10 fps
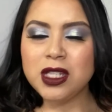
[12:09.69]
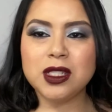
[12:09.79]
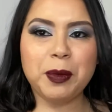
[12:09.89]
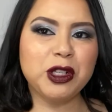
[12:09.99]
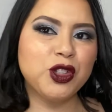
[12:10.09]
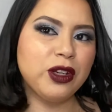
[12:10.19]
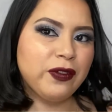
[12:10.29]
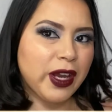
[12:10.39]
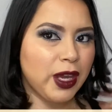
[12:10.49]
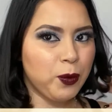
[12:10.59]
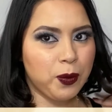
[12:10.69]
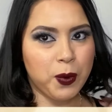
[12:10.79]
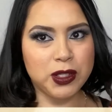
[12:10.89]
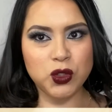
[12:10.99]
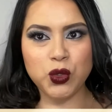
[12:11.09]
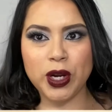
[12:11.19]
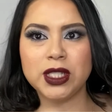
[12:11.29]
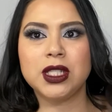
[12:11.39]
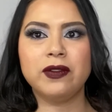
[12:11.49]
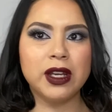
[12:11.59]
Especially if I was
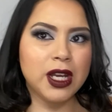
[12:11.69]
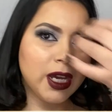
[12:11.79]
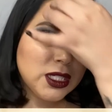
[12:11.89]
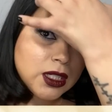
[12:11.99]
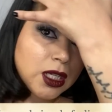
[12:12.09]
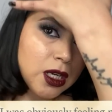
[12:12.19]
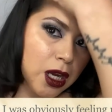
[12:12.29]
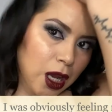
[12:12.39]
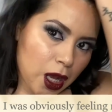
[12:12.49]
dressed even nicer.